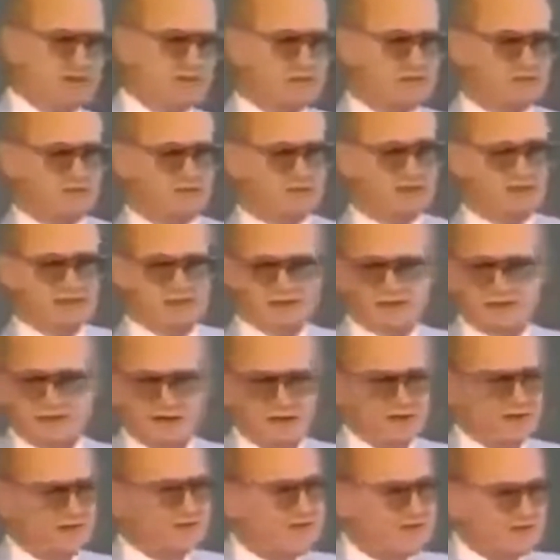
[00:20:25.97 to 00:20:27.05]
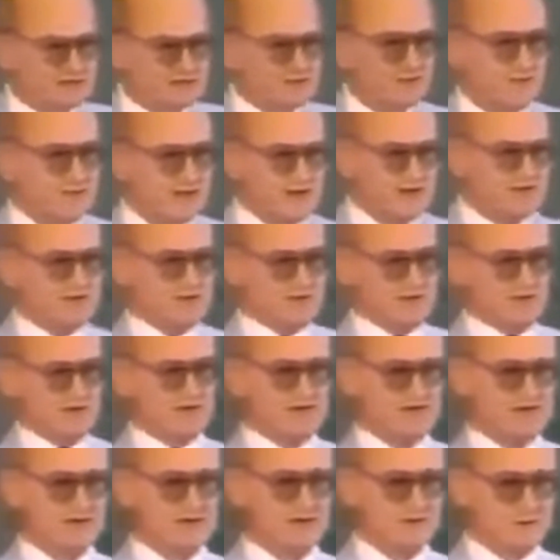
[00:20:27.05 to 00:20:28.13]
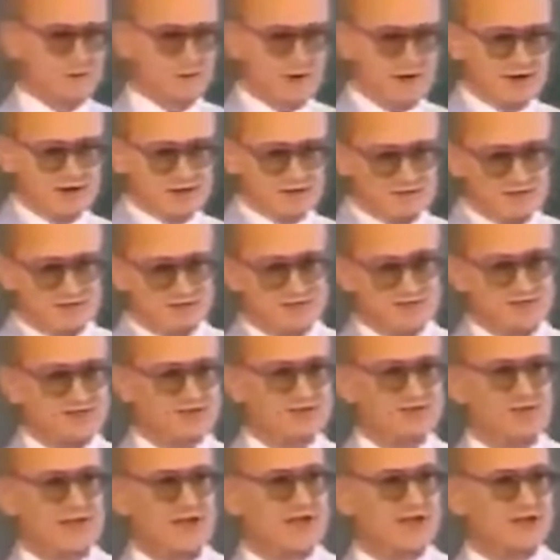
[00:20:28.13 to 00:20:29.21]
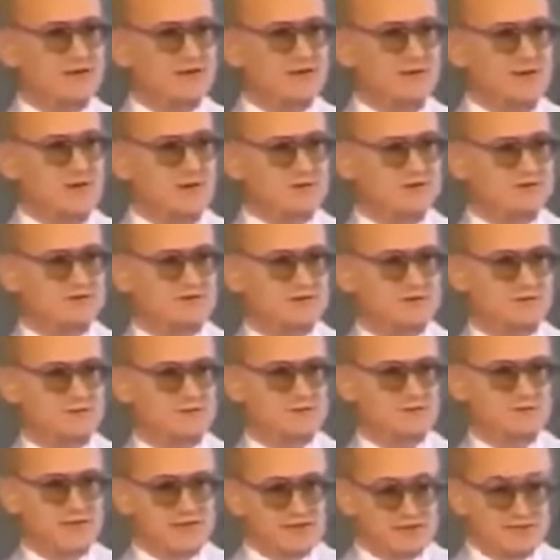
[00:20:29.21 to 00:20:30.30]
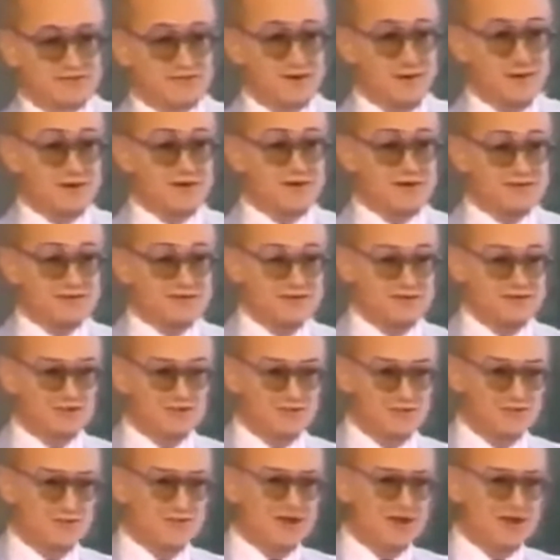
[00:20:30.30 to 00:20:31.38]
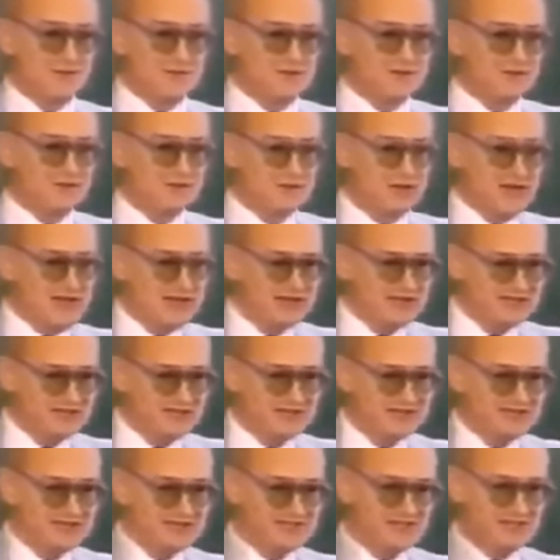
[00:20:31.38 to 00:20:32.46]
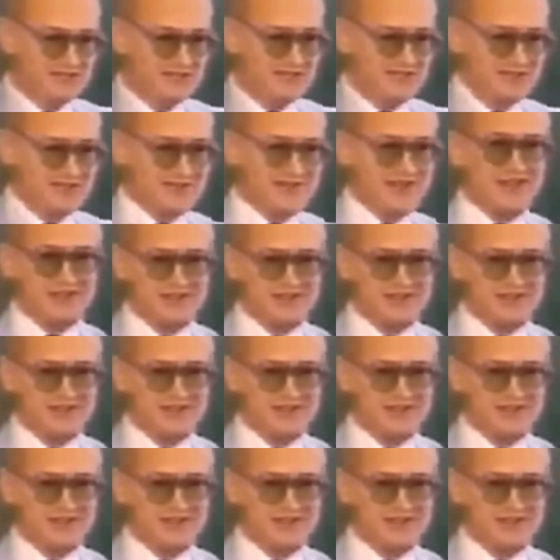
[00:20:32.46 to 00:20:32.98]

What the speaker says: yellows against green, doesn't matter where the division line goes. As long as this group come into antagonistic